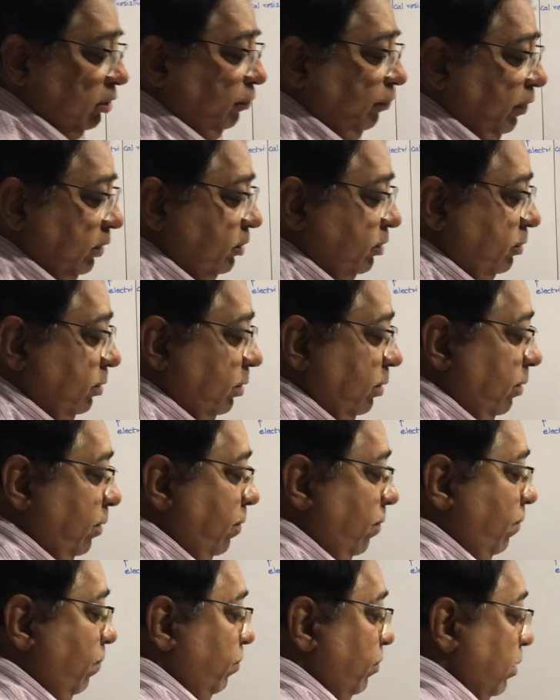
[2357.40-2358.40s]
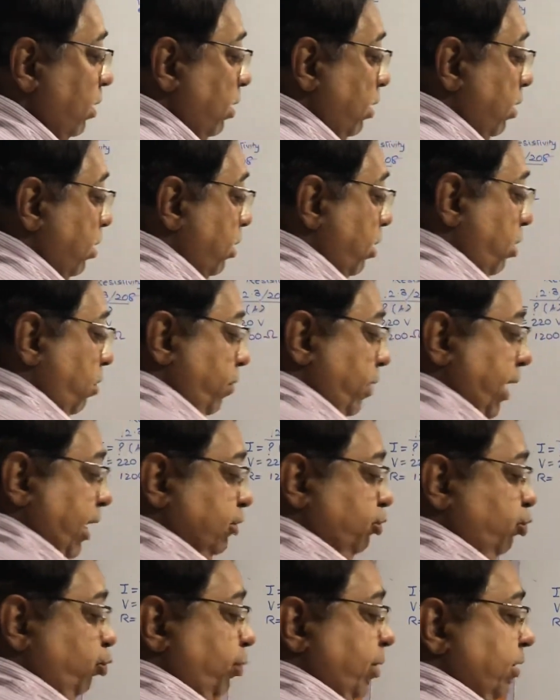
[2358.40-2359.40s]
first. Now,
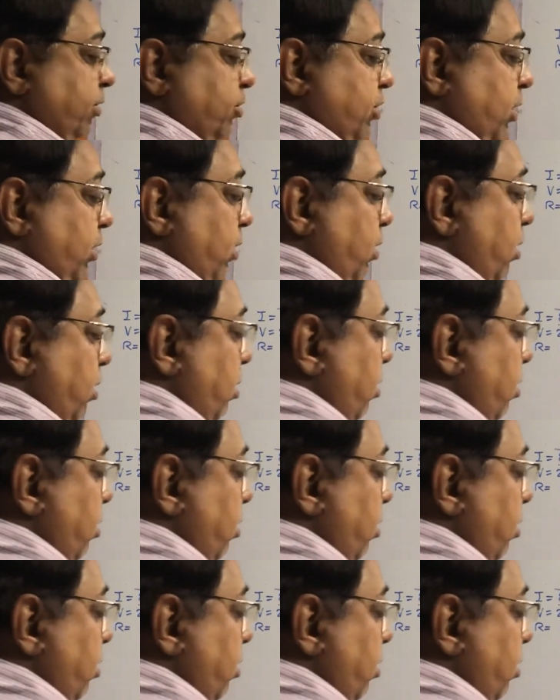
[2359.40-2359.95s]
as you can see,